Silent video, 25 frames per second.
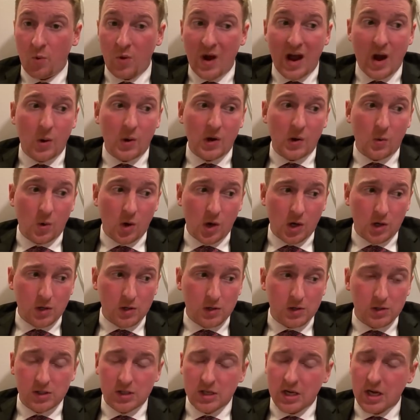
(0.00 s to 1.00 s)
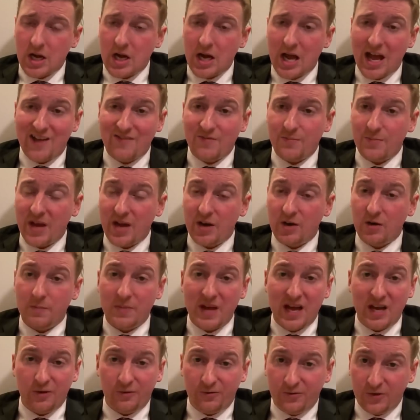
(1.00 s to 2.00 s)
Huawei workers uh, have better
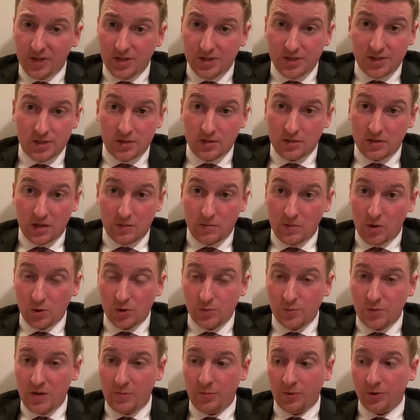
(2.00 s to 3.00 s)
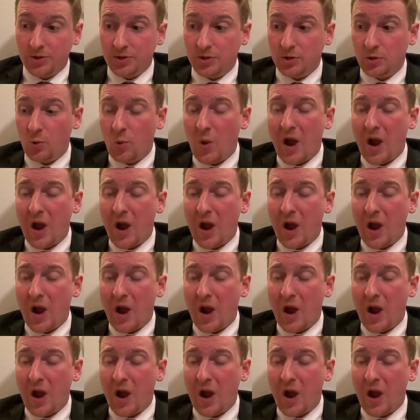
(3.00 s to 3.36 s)
benefits than most people do.